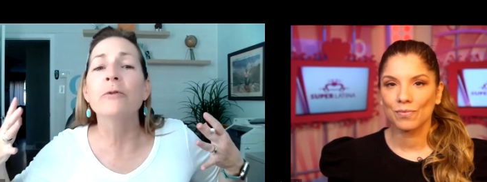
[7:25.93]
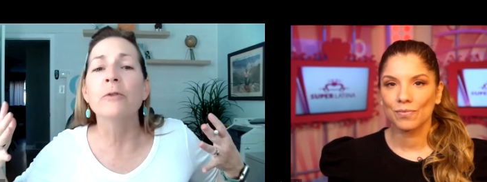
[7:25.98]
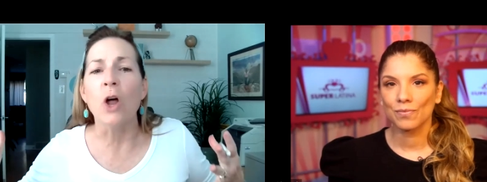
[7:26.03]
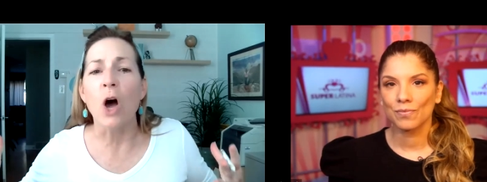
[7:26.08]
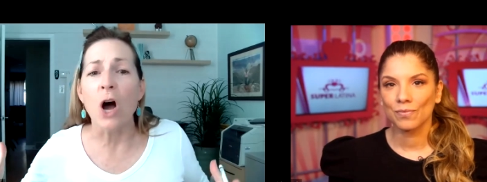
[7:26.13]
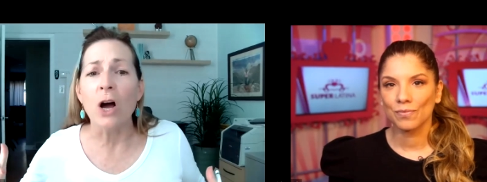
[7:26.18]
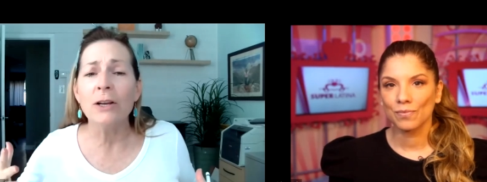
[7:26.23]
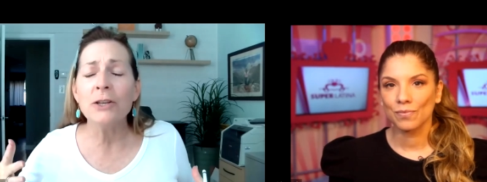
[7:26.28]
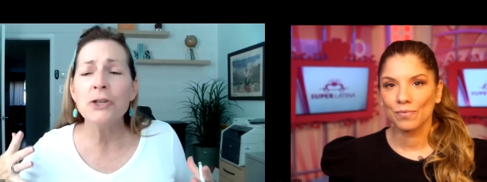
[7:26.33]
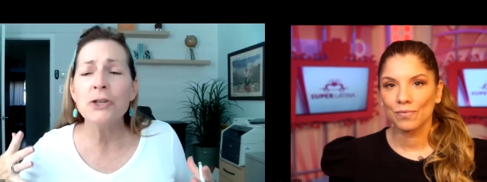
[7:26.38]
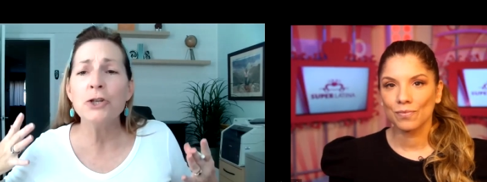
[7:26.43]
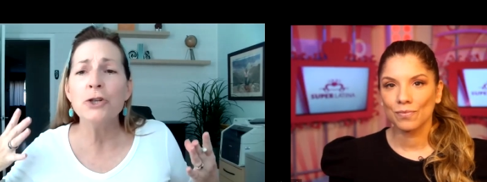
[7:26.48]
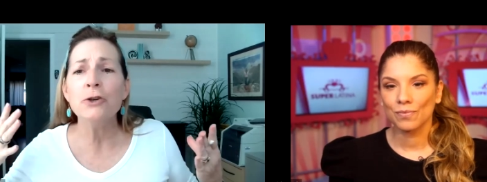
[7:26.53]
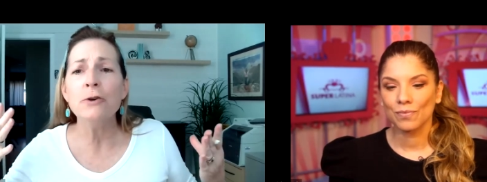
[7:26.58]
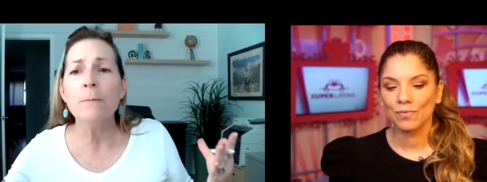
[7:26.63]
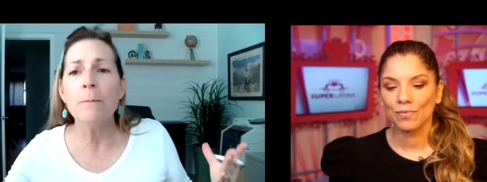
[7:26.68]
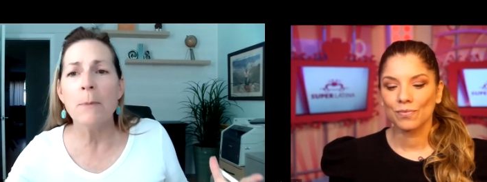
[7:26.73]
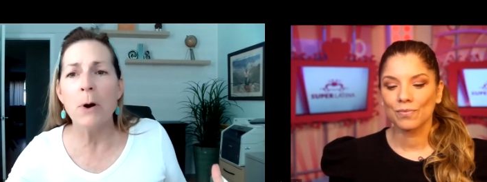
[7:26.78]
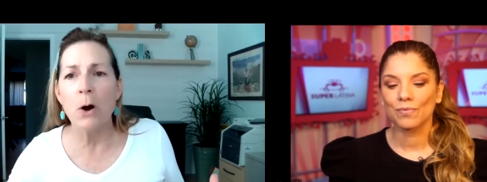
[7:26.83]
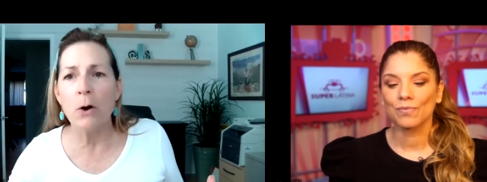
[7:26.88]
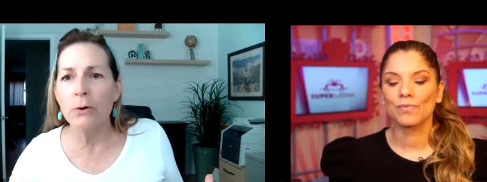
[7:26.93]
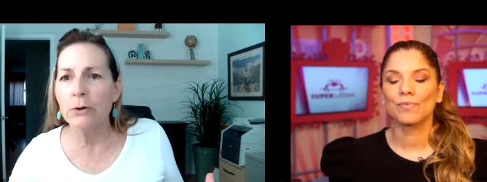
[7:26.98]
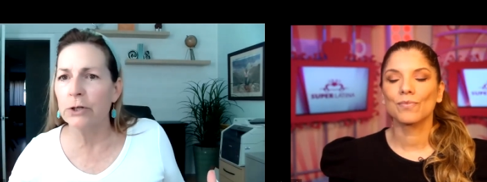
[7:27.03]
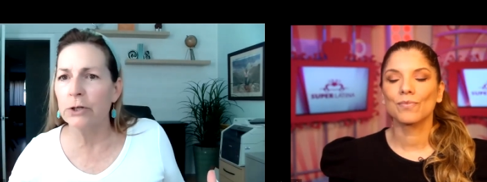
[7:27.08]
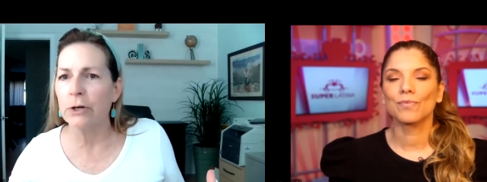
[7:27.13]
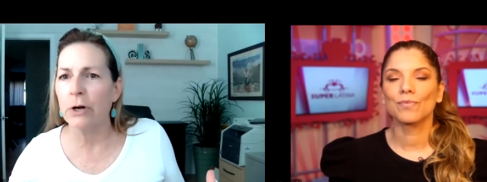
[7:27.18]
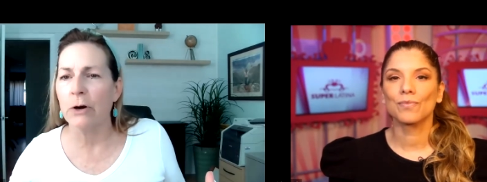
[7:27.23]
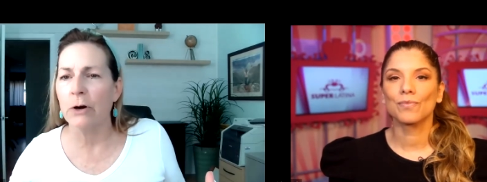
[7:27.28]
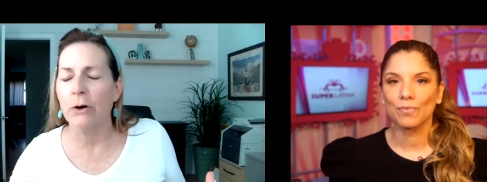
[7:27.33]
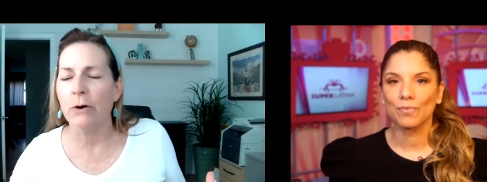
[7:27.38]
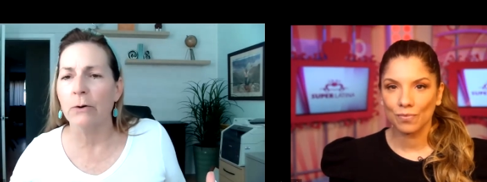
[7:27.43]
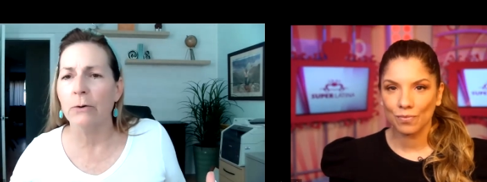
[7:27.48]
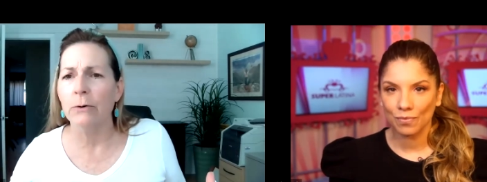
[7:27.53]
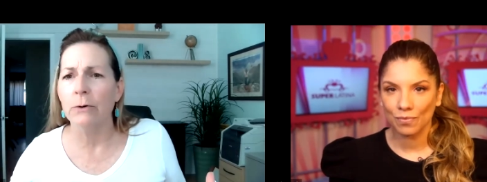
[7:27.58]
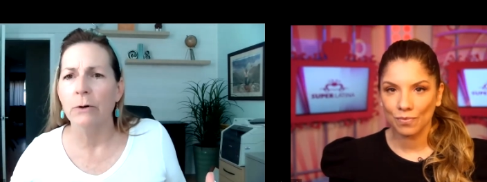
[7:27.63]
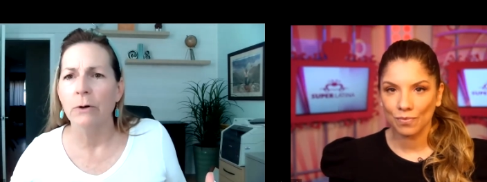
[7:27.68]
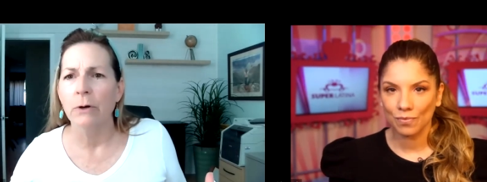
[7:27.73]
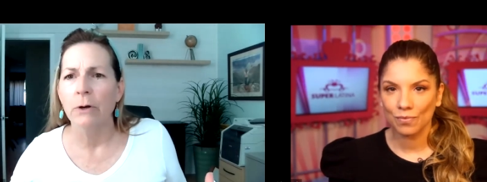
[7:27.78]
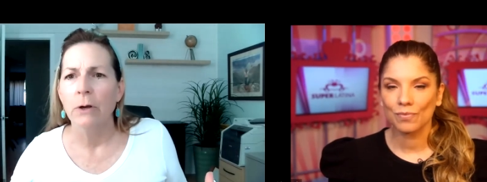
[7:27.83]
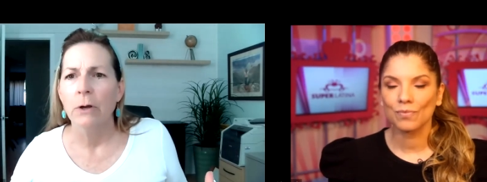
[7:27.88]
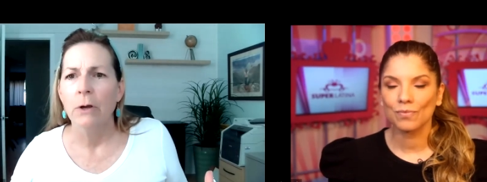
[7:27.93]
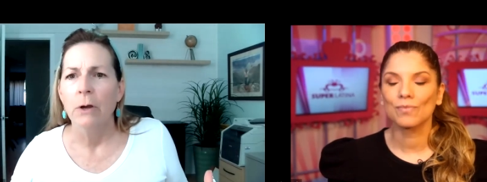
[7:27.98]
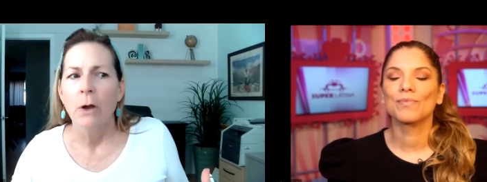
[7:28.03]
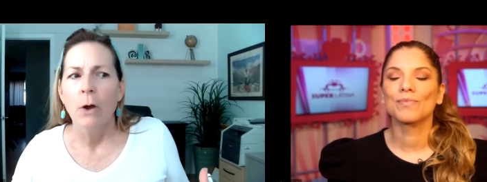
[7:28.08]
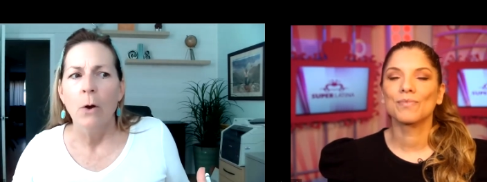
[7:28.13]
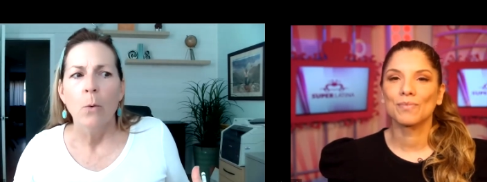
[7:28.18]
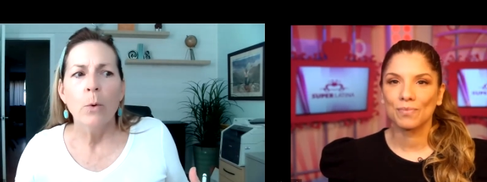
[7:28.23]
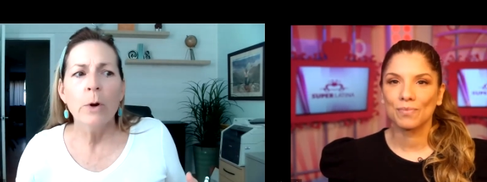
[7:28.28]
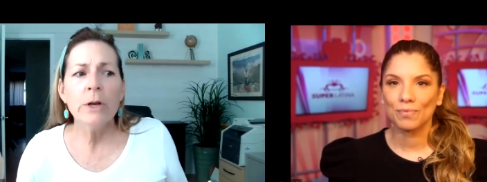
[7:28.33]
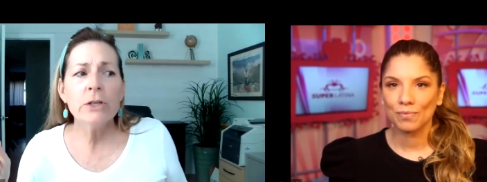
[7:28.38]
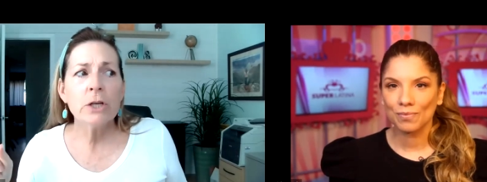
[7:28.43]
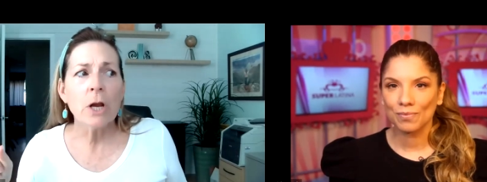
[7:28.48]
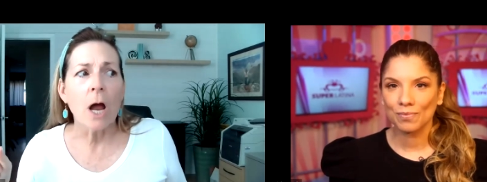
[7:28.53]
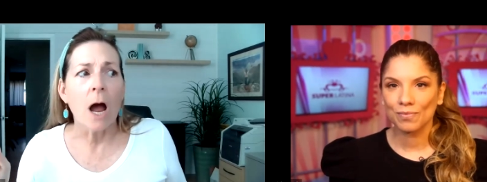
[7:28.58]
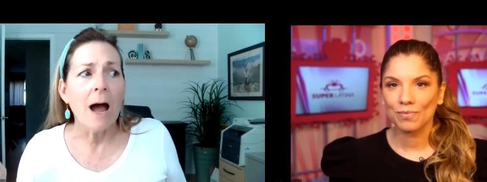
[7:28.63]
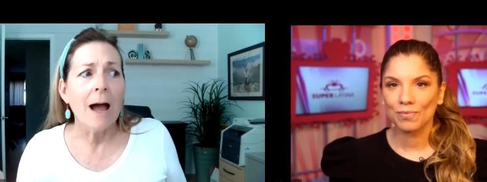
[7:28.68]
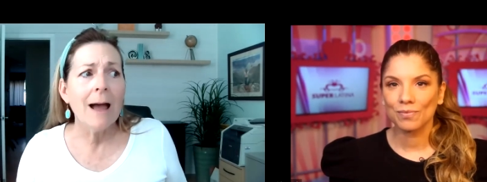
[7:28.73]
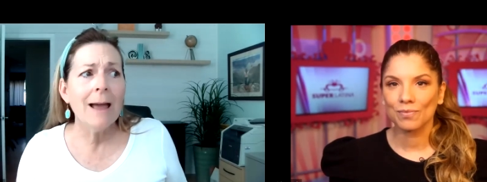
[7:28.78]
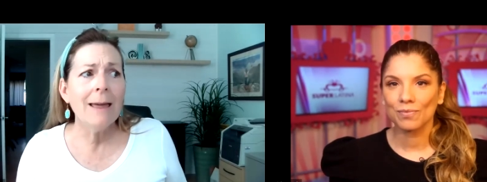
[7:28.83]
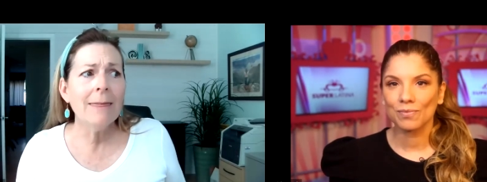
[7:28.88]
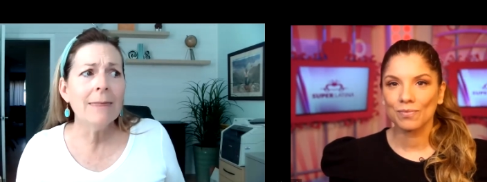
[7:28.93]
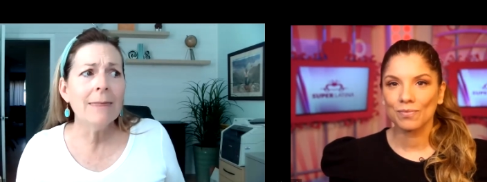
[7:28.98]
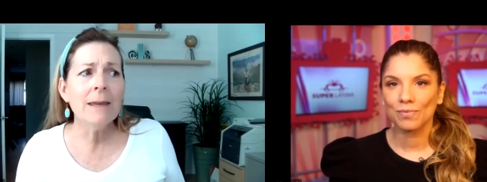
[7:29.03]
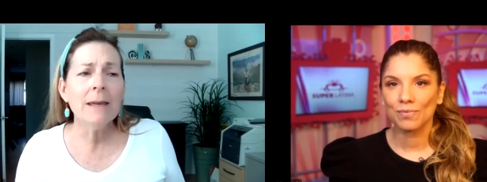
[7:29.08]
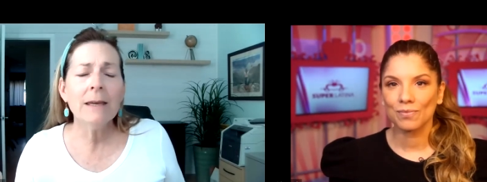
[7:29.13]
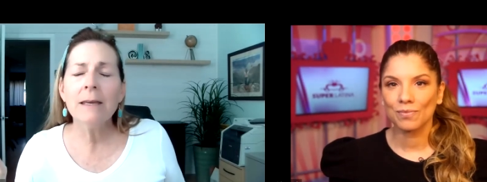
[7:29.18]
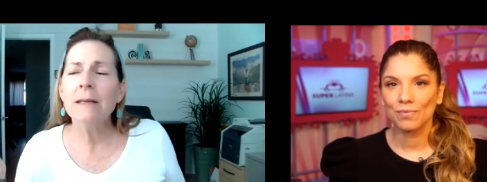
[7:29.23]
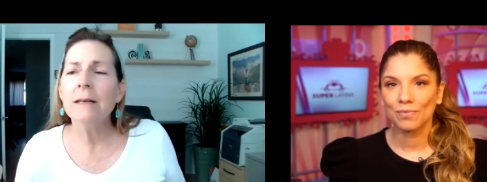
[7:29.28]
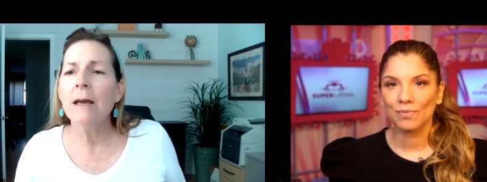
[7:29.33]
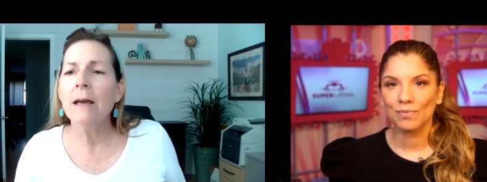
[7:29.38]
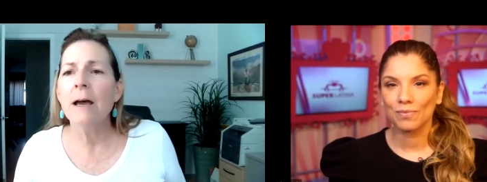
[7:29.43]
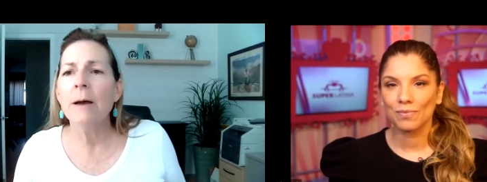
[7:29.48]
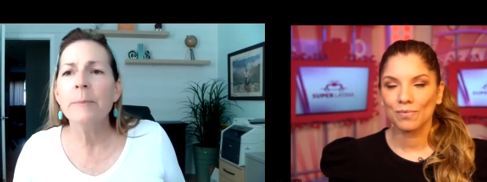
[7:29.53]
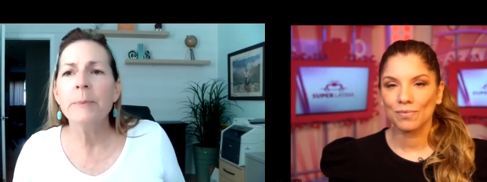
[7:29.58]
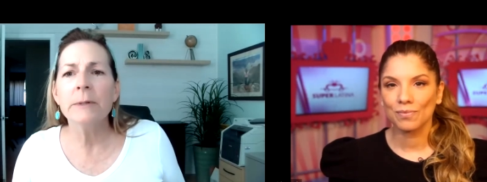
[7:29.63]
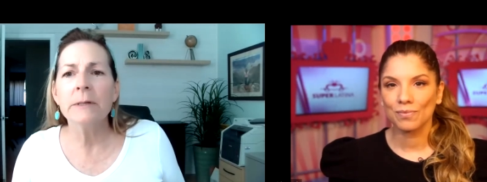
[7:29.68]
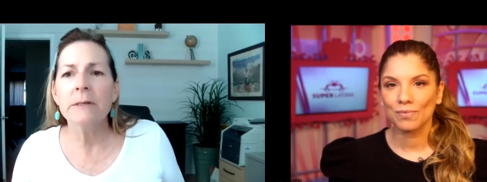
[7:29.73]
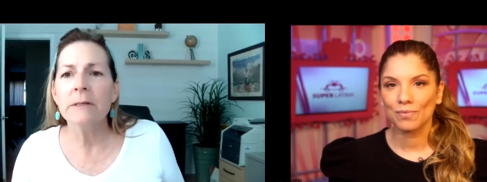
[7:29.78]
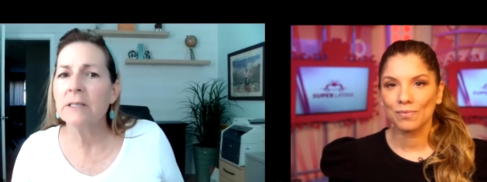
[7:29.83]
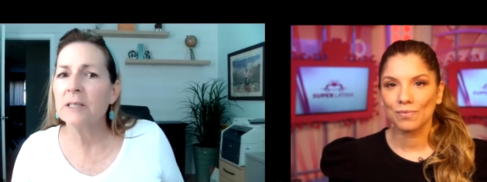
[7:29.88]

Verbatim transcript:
Speaker 1: lost your mojo which I think can happen to